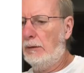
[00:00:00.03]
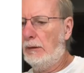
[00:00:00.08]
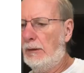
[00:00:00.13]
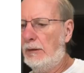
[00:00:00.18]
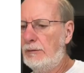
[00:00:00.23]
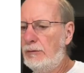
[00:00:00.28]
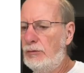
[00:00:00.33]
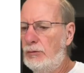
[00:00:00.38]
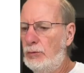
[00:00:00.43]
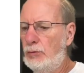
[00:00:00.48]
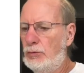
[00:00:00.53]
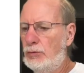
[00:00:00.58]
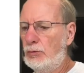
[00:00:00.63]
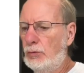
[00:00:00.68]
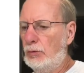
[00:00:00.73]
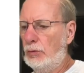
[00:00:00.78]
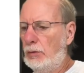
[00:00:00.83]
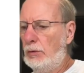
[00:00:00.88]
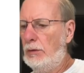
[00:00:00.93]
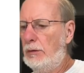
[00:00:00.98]
As
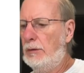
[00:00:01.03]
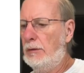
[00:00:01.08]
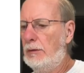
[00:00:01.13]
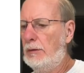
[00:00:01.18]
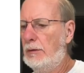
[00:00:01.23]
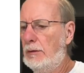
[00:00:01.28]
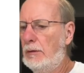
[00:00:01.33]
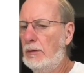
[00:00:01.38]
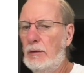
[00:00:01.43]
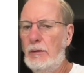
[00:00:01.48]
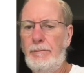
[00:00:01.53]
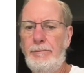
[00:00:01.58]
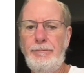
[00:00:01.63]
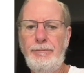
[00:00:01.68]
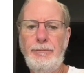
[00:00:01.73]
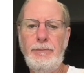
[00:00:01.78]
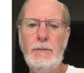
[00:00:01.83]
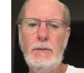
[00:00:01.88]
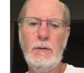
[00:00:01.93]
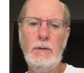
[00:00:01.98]
usual,
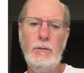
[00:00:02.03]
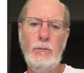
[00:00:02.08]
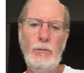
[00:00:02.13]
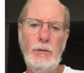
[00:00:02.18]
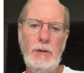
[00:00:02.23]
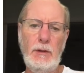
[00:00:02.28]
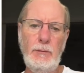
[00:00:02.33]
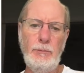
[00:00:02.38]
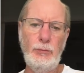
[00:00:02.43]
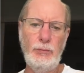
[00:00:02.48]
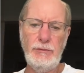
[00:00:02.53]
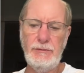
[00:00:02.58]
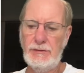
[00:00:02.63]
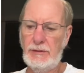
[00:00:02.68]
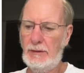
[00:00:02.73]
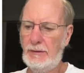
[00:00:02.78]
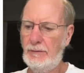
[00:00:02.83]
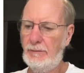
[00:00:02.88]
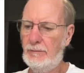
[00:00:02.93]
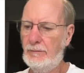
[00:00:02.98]
when I
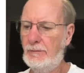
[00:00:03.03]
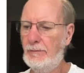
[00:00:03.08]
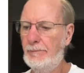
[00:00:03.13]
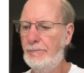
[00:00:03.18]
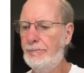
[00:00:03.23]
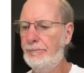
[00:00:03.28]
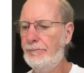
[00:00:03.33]
present